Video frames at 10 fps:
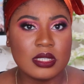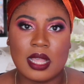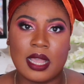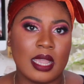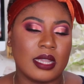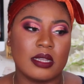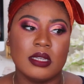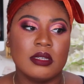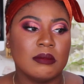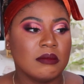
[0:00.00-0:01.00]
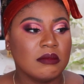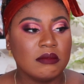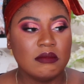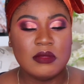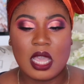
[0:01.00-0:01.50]
like
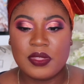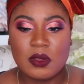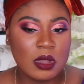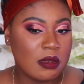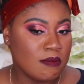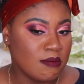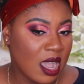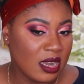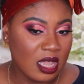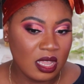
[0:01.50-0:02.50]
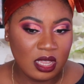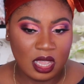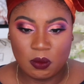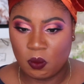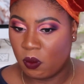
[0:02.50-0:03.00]
nothing went
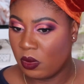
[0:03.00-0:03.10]
muddy.